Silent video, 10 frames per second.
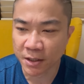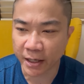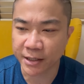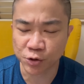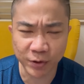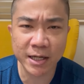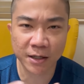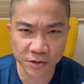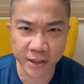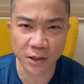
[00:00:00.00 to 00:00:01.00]
And it's really
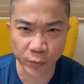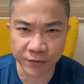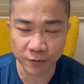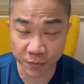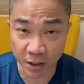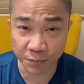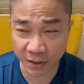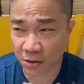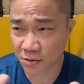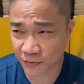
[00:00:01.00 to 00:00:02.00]
hard to get away from that because